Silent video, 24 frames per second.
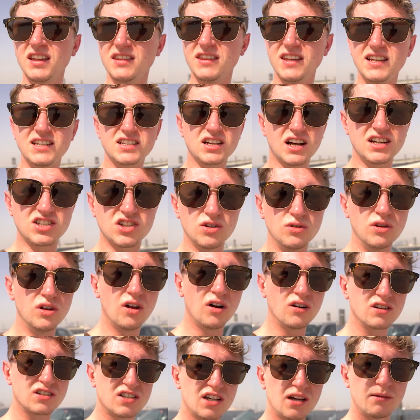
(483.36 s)
These guys do
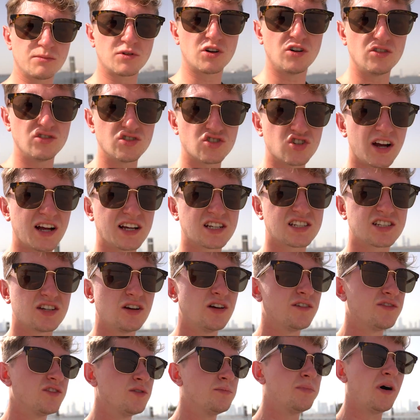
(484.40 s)
long-term contracts, so
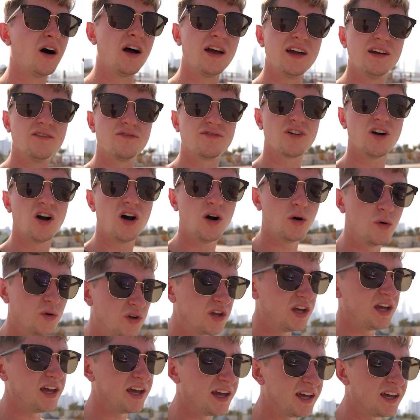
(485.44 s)
if you buy in for a whole
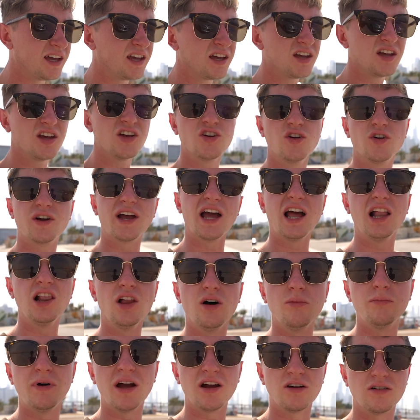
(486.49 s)
year, you'll get a
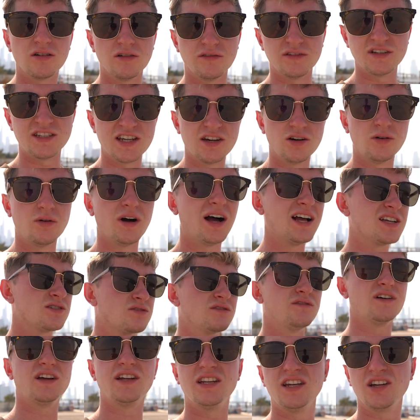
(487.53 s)
lot better of a deal, as
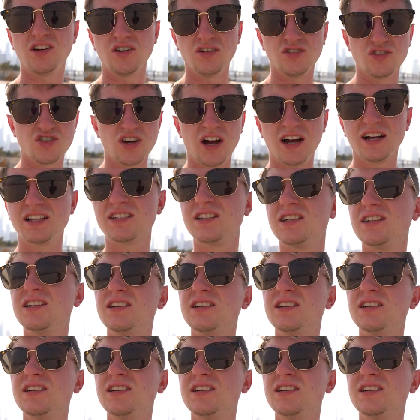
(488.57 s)
with any contract.